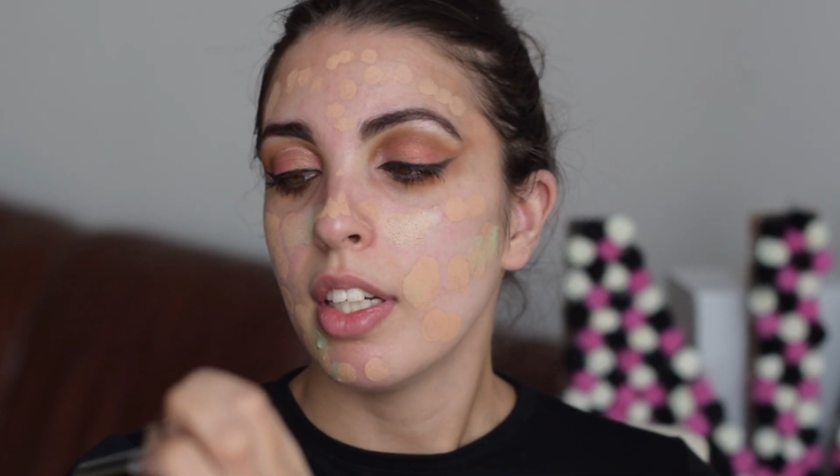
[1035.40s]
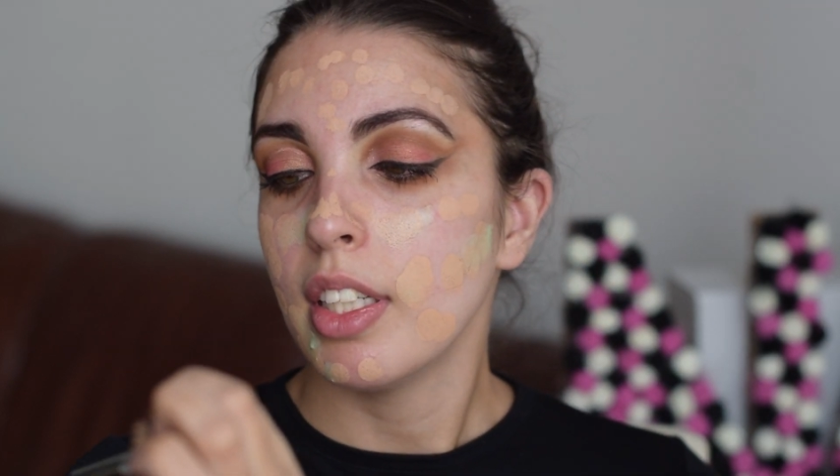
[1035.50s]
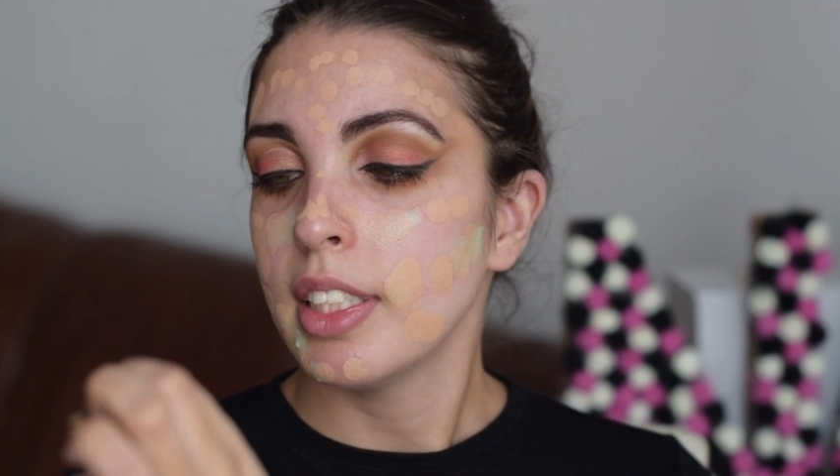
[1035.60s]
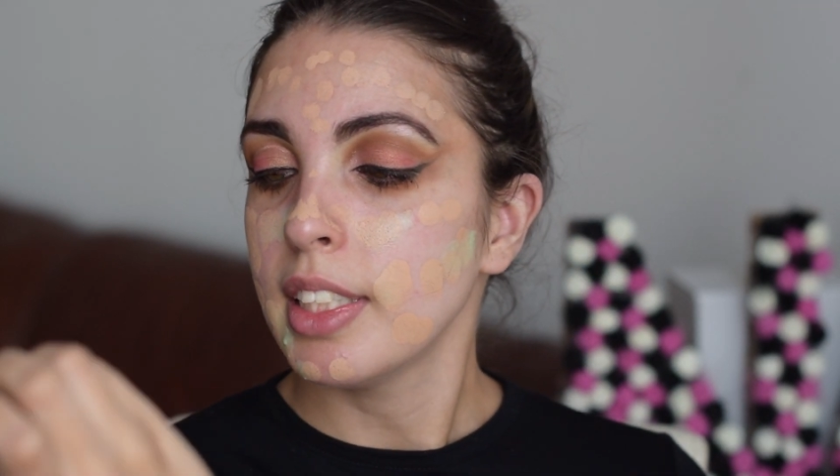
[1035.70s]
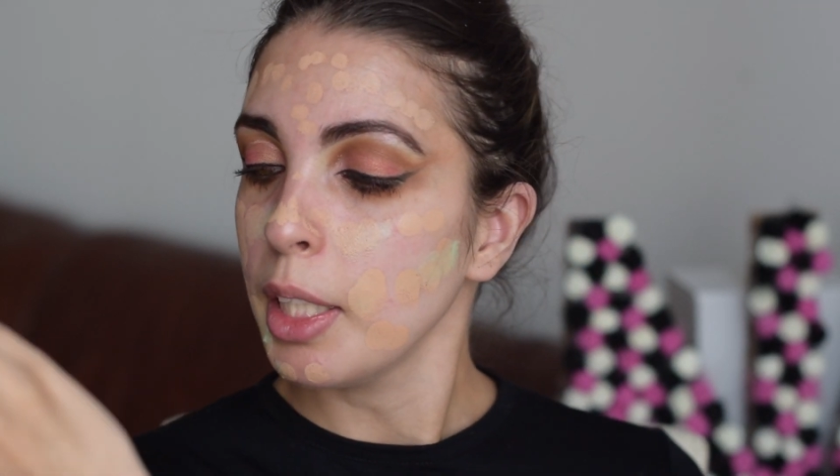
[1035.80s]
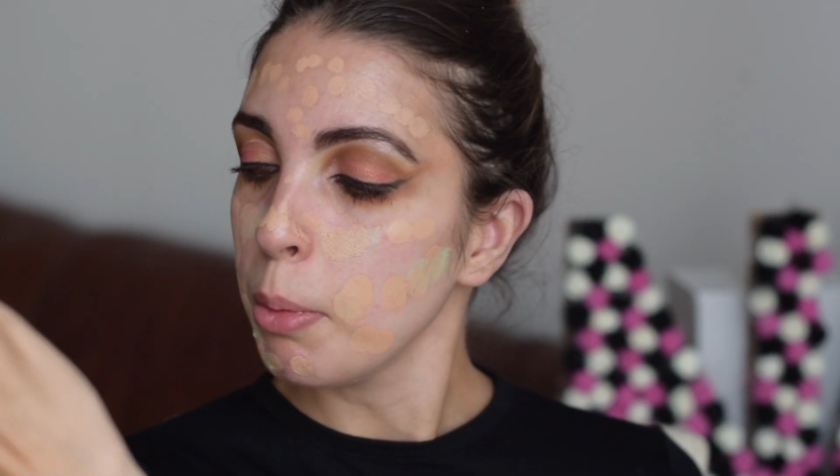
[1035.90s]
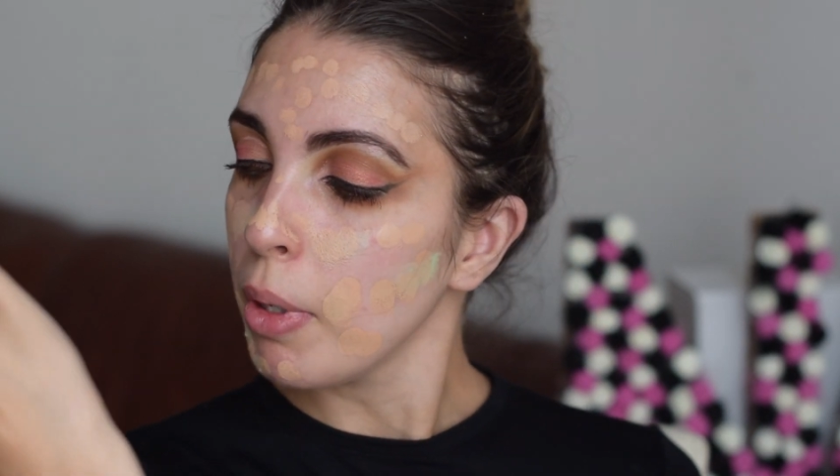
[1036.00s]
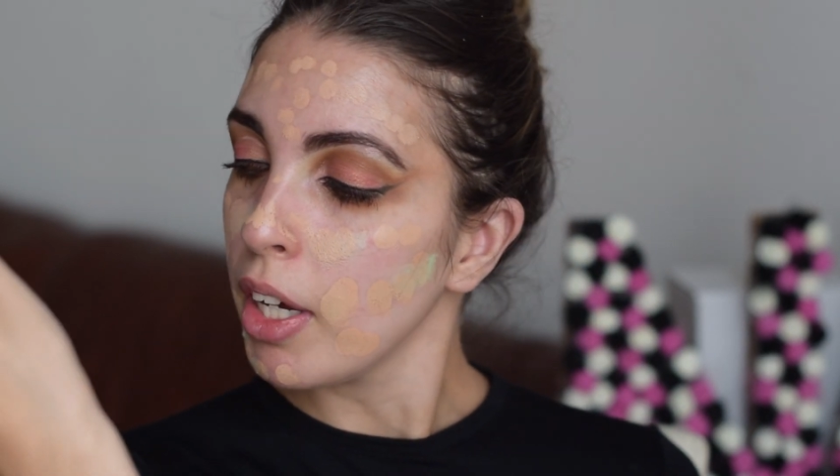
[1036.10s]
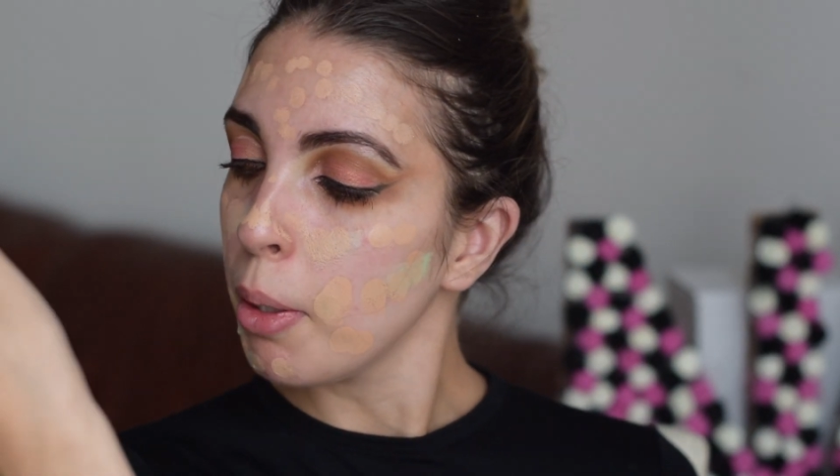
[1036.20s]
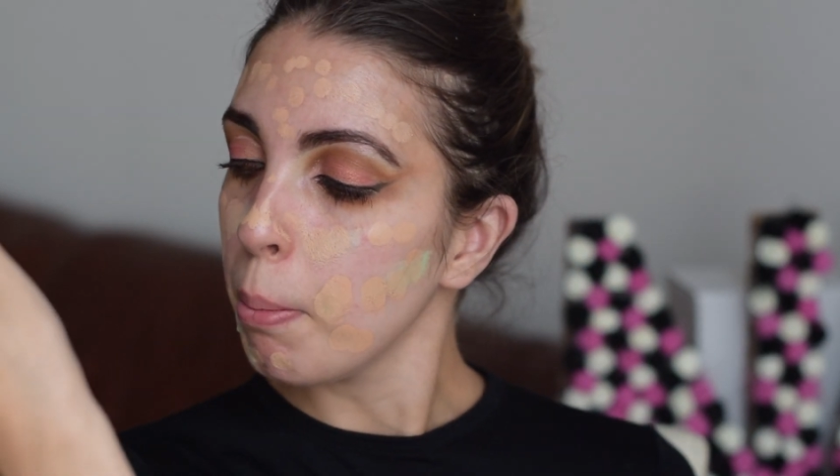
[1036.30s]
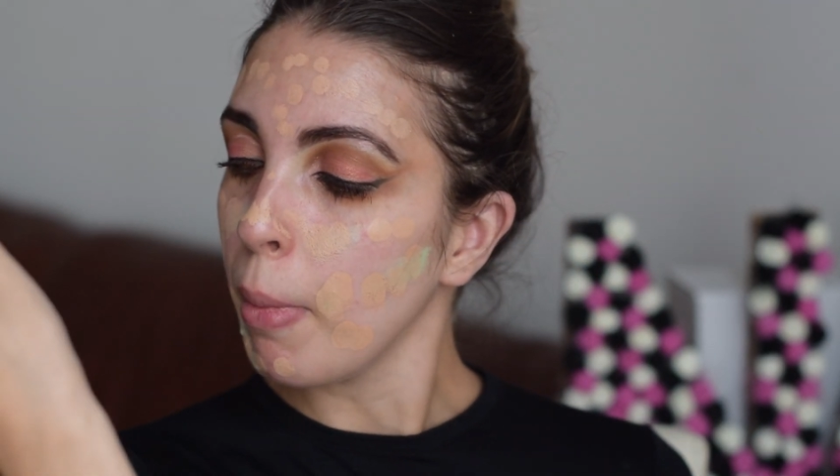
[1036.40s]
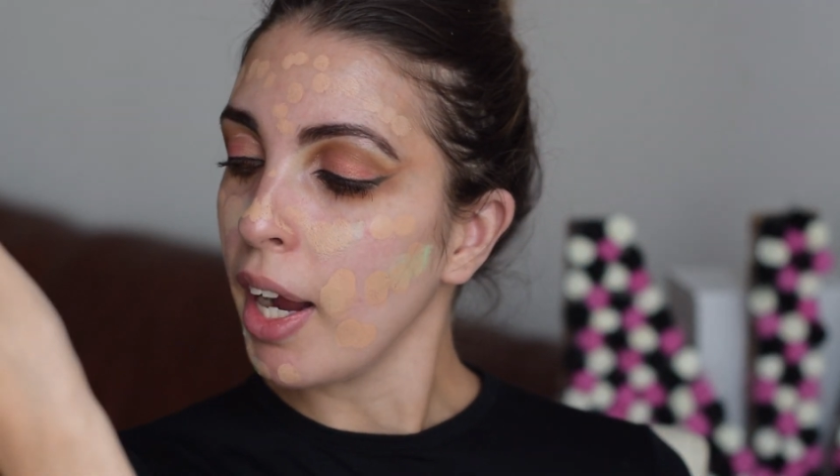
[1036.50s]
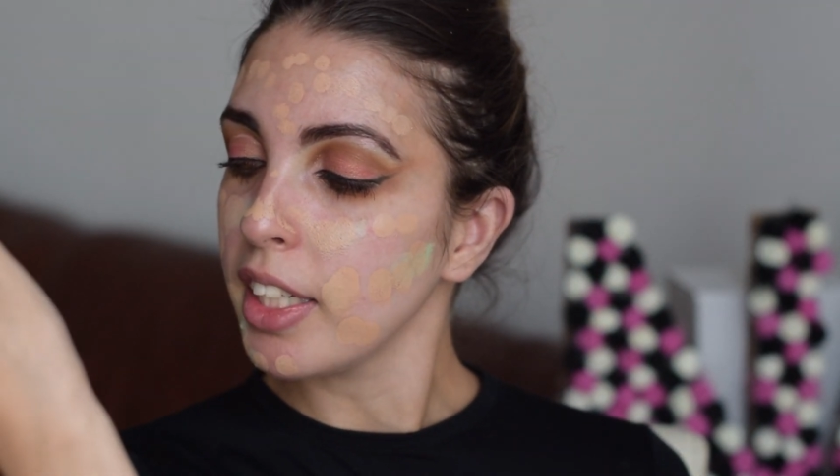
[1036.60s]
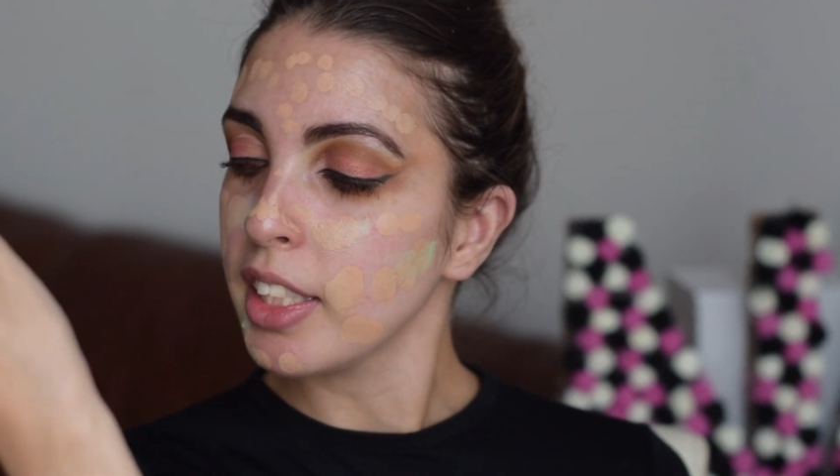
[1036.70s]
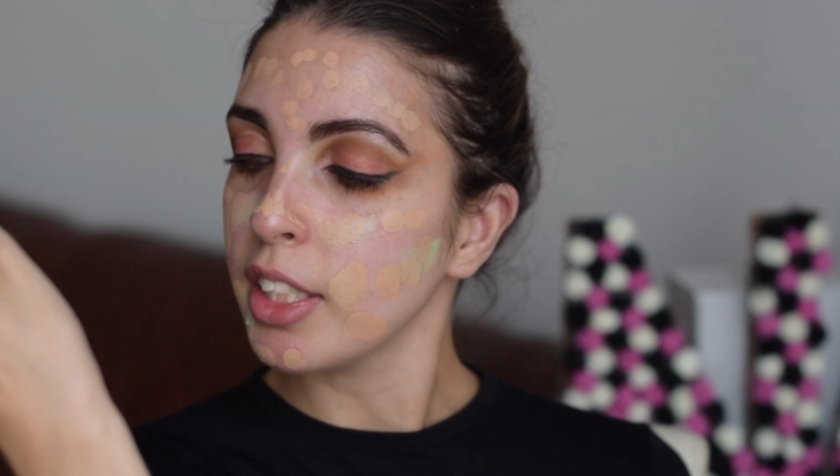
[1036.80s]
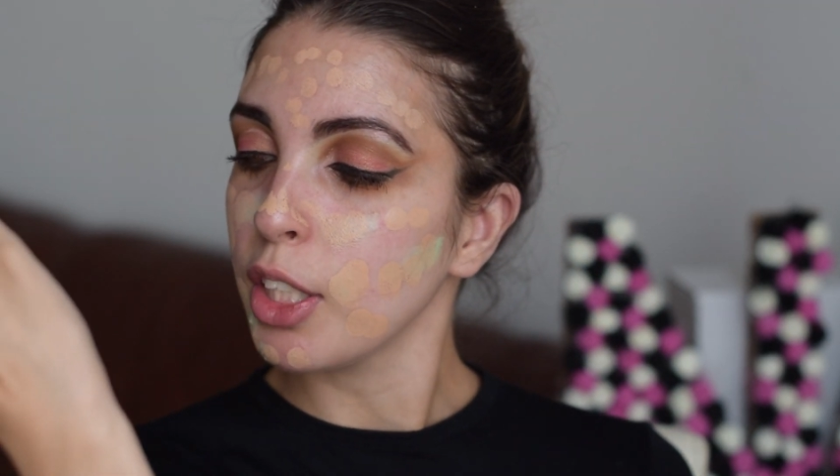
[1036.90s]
Sigma Max